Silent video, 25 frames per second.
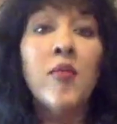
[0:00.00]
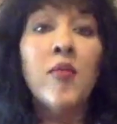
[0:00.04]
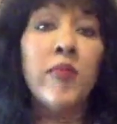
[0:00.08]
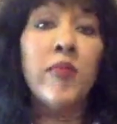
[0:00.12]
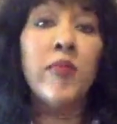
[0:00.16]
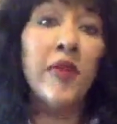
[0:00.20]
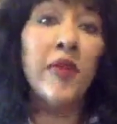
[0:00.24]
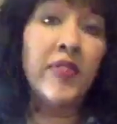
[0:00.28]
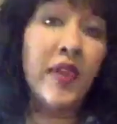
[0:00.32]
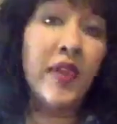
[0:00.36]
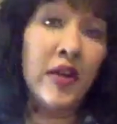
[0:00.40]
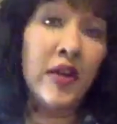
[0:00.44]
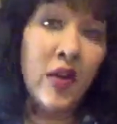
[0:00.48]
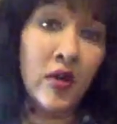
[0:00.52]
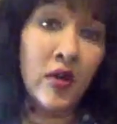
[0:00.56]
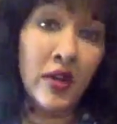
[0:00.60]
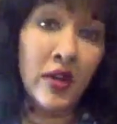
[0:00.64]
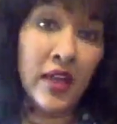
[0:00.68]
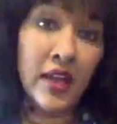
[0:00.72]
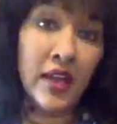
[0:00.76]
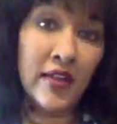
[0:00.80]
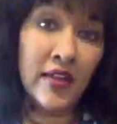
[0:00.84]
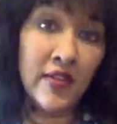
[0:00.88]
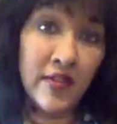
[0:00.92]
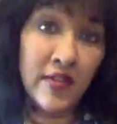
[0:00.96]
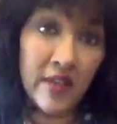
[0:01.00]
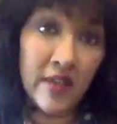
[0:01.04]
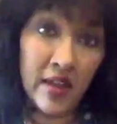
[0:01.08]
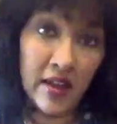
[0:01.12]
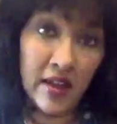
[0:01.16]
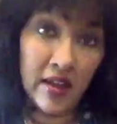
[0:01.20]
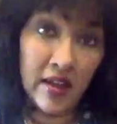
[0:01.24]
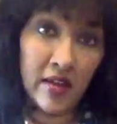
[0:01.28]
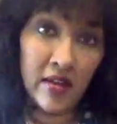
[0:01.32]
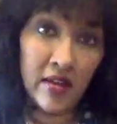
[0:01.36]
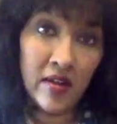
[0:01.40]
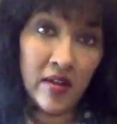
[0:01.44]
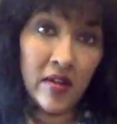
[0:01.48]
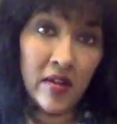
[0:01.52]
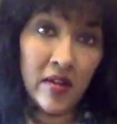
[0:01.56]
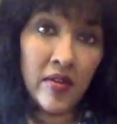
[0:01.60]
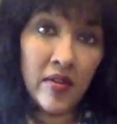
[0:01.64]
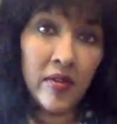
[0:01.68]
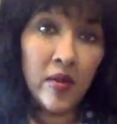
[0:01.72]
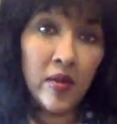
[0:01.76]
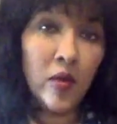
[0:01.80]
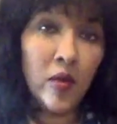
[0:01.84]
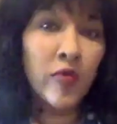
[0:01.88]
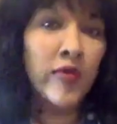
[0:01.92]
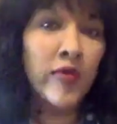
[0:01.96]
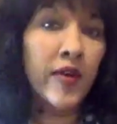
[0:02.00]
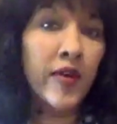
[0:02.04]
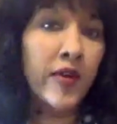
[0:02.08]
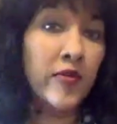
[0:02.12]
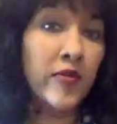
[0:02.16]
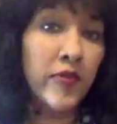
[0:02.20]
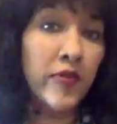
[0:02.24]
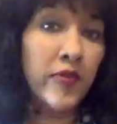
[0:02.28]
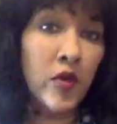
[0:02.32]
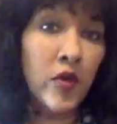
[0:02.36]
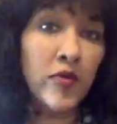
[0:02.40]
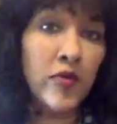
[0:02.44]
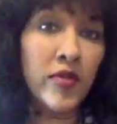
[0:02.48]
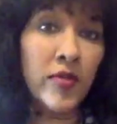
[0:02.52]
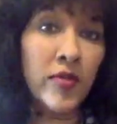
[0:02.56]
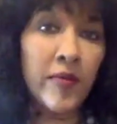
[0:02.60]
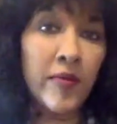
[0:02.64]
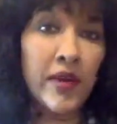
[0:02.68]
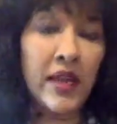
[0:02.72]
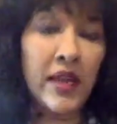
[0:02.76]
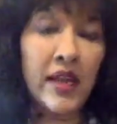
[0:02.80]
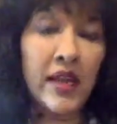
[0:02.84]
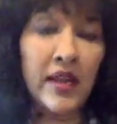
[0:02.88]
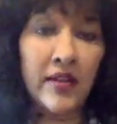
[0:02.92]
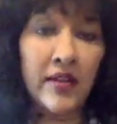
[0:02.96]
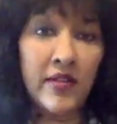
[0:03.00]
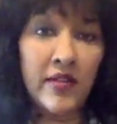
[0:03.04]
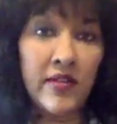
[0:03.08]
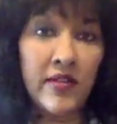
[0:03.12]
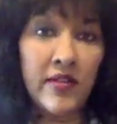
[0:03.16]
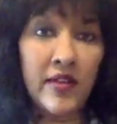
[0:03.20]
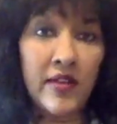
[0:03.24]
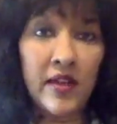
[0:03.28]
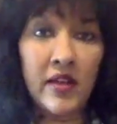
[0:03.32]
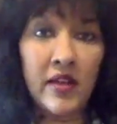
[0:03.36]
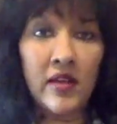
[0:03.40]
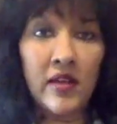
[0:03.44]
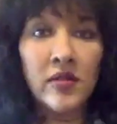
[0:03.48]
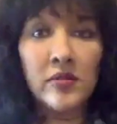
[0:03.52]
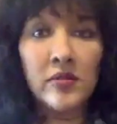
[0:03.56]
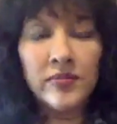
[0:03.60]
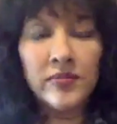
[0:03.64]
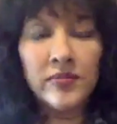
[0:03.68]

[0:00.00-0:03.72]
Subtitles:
but they're not getting sick, or very few of them are getting sick.